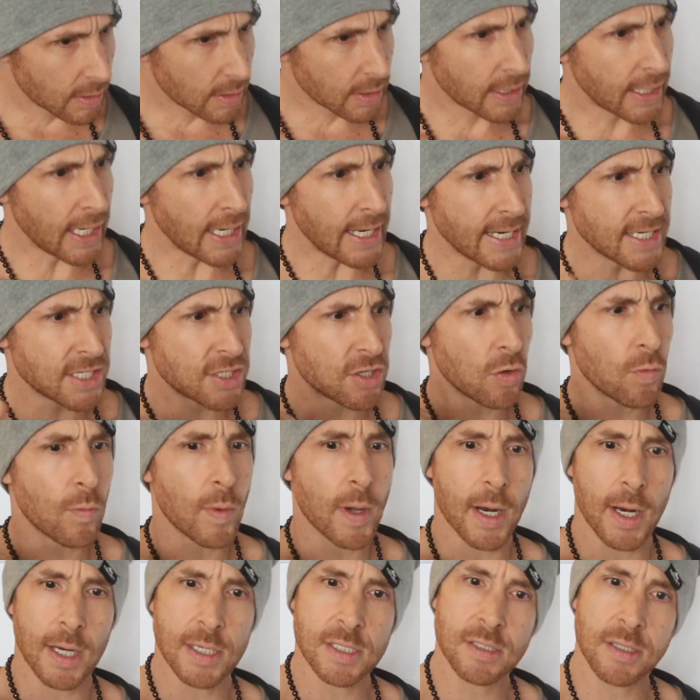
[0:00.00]
getting to
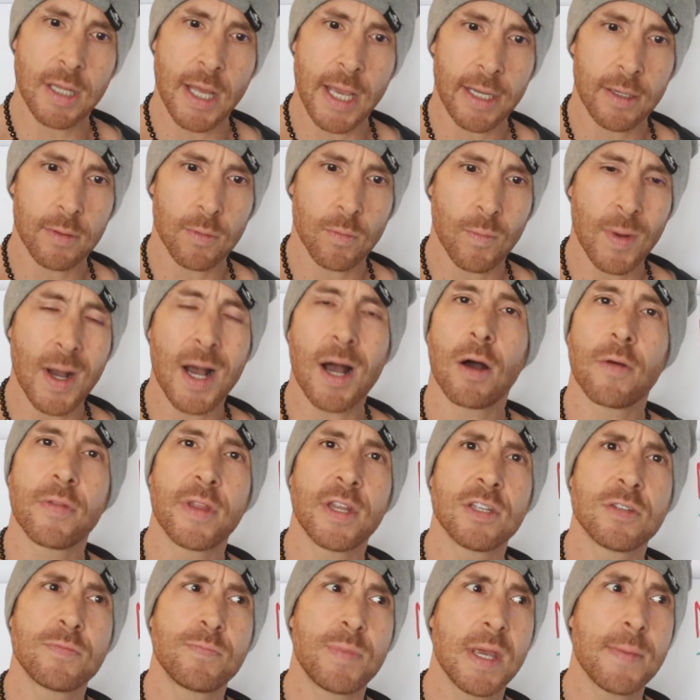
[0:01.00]
where it's like, wow,
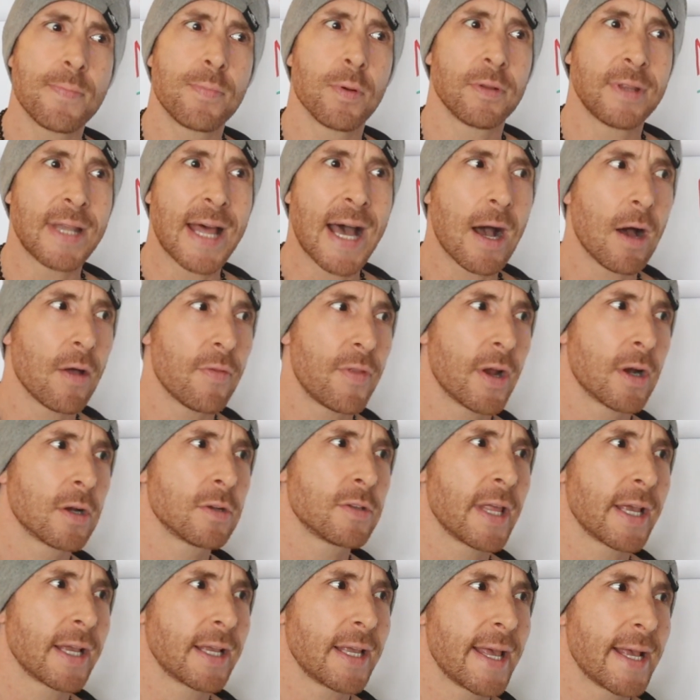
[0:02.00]
these people now,
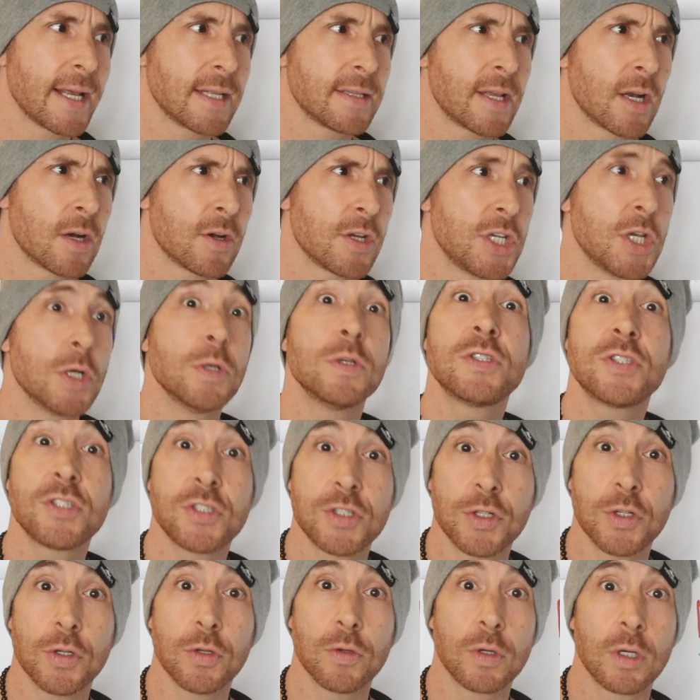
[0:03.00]
they're
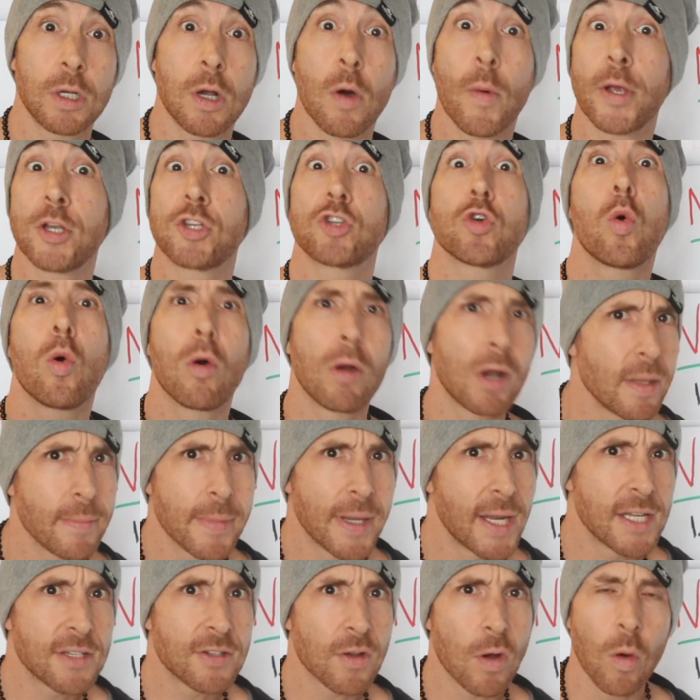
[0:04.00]
used to going 20
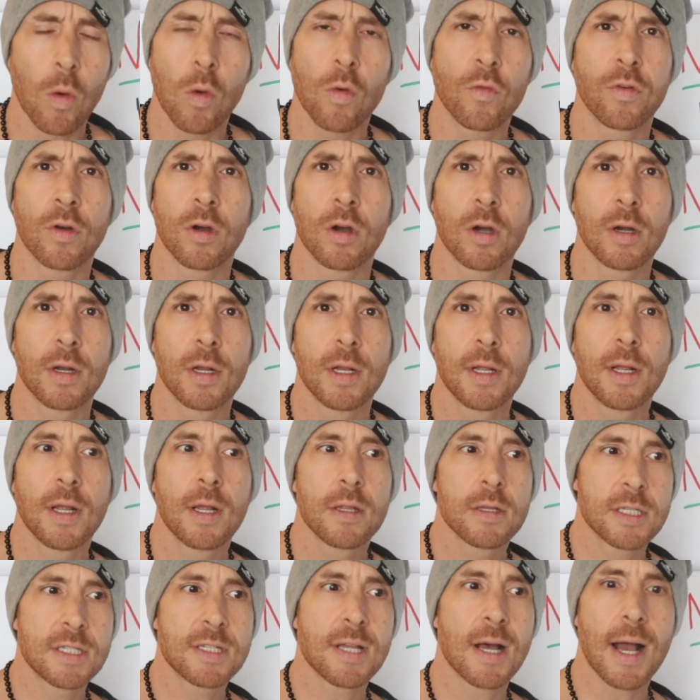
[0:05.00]
minutes over
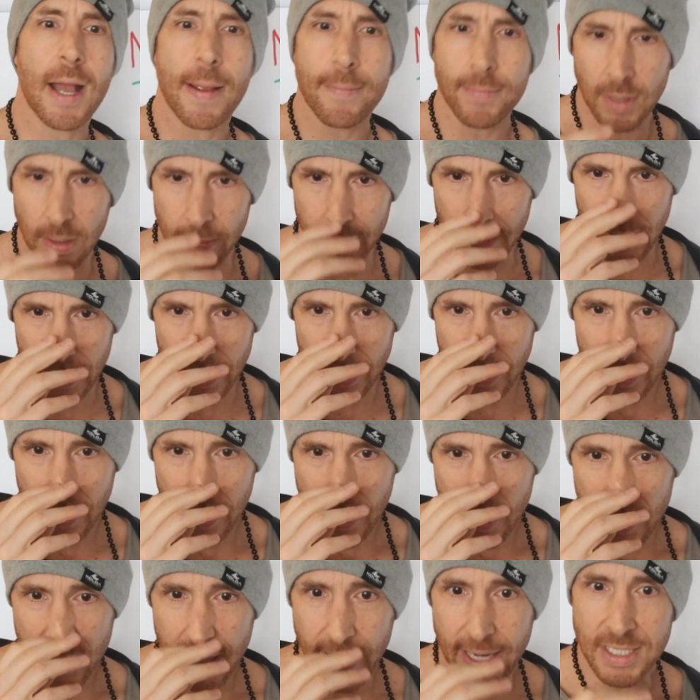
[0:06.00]
the time limit.
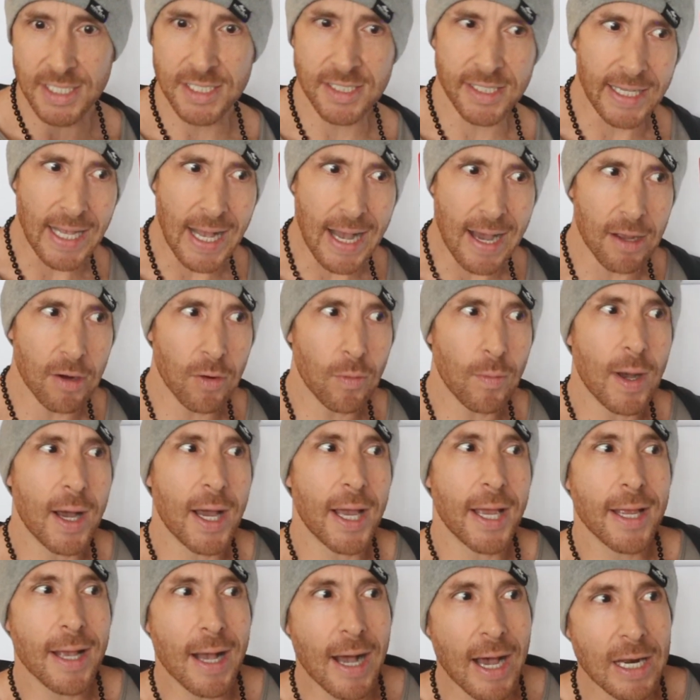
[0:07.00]
And she's like, how do
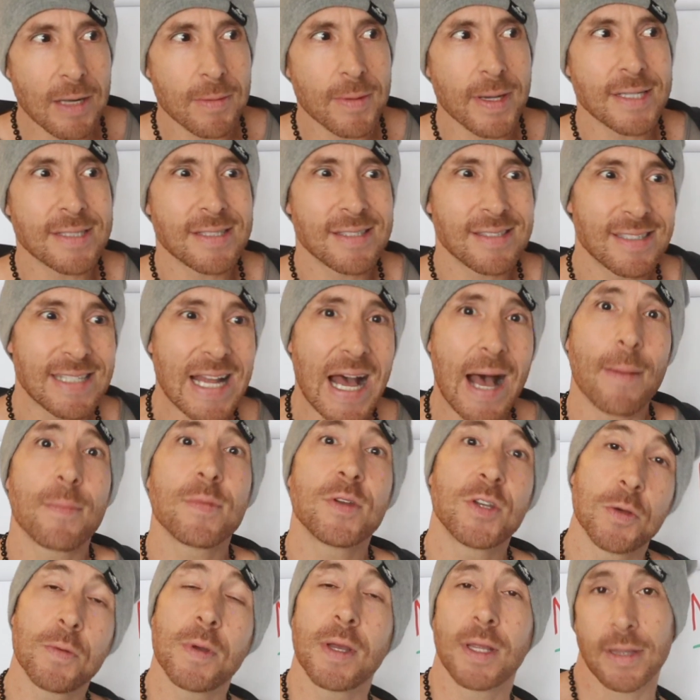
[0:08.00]
I
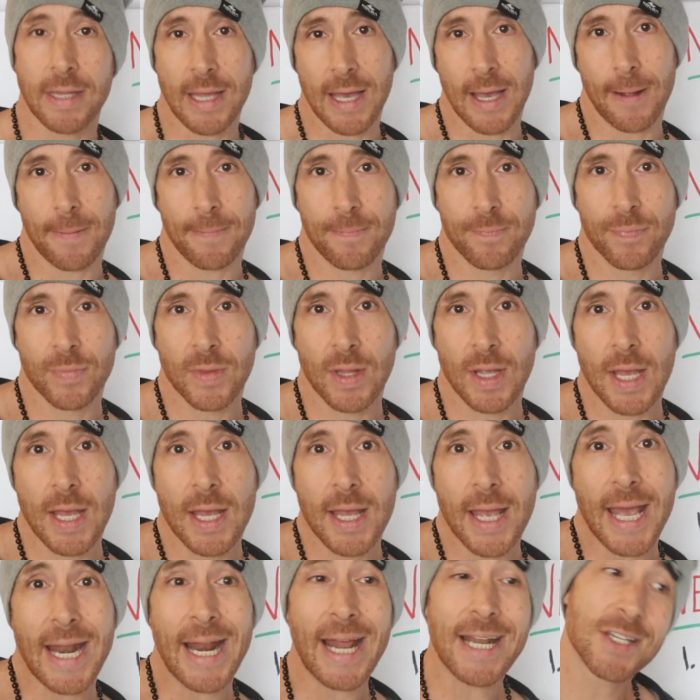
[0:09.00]
stop doing that?
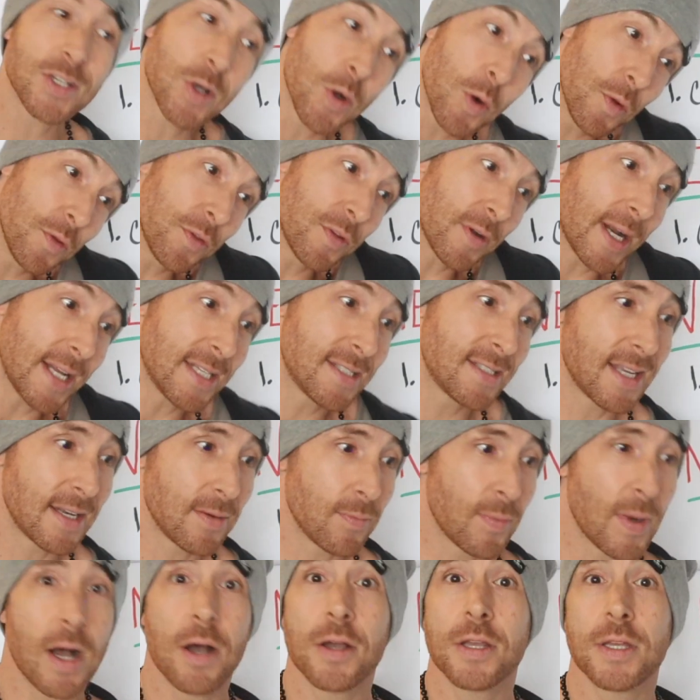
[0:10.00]
And I told her, I
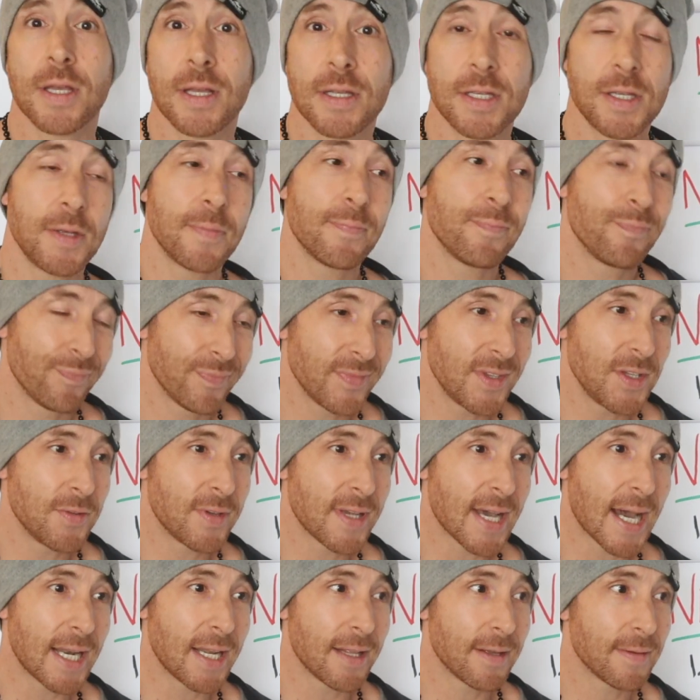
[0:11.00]
said, well, you
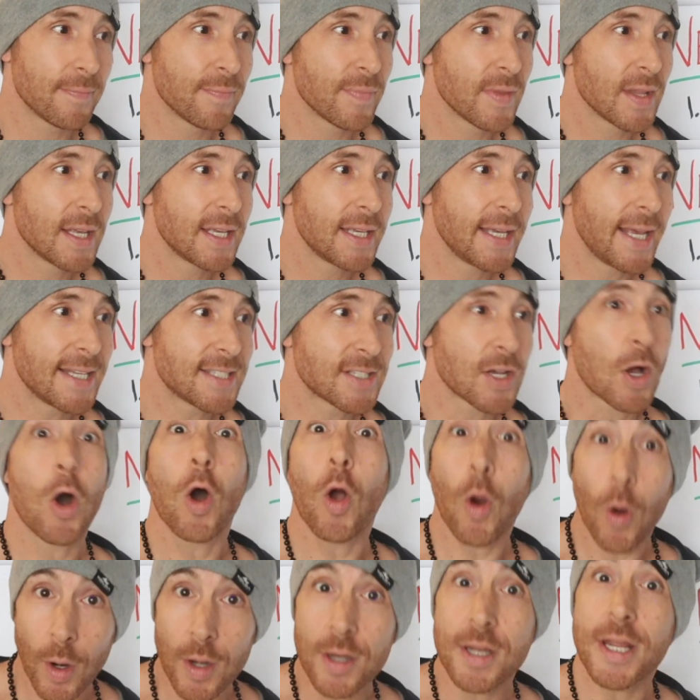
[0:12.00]
kind of, it's
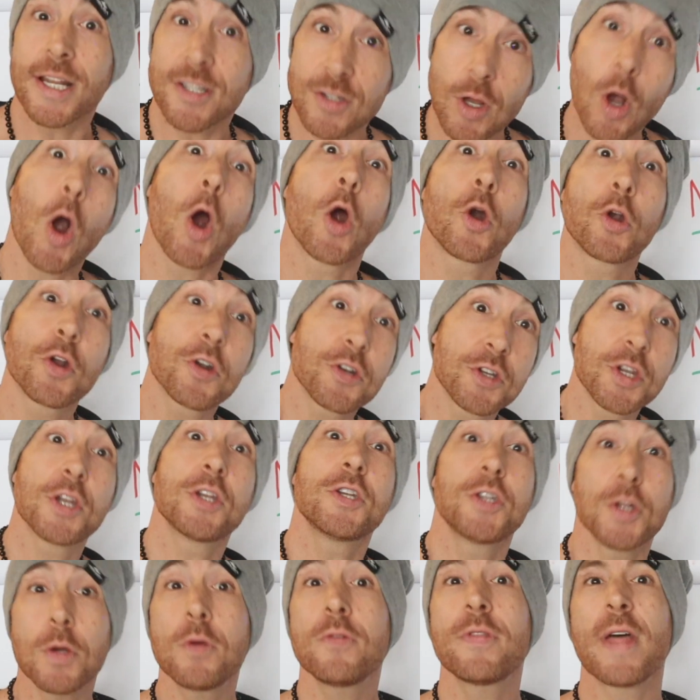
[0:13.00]
hard. It's harder to
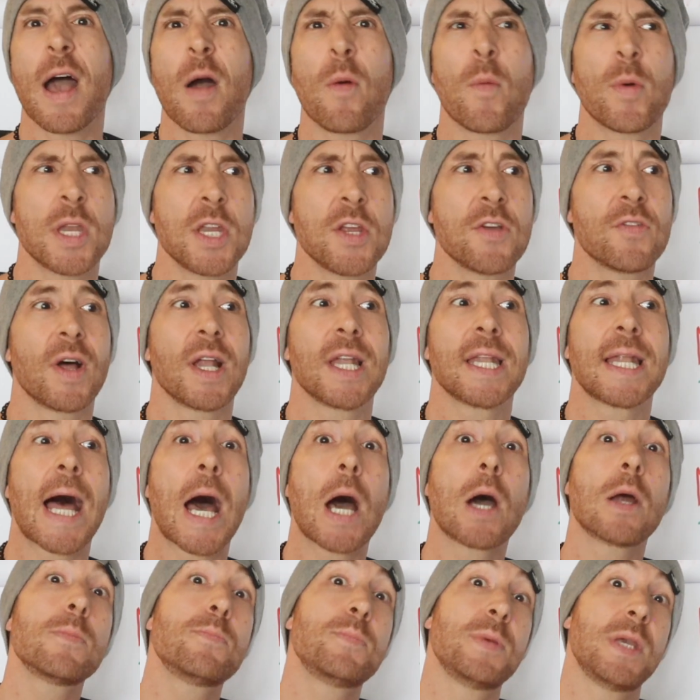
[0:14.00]
do that when you've
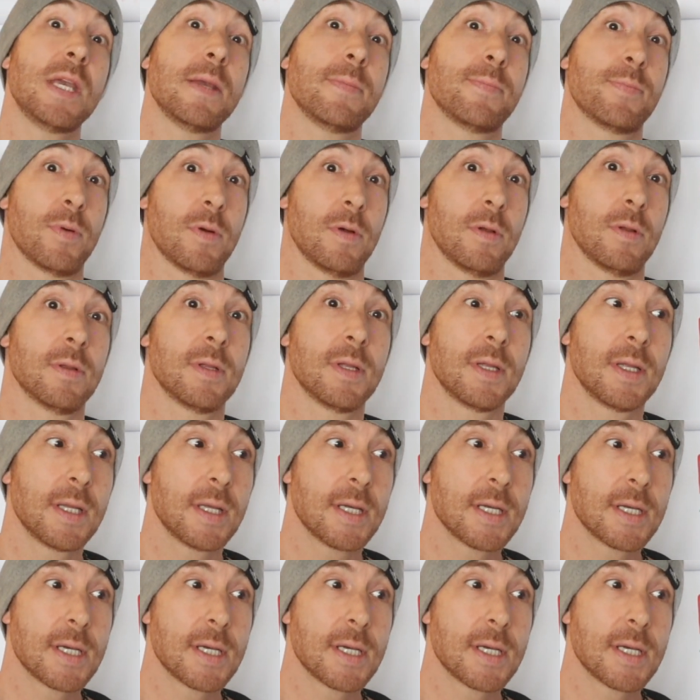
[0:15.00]
allowed people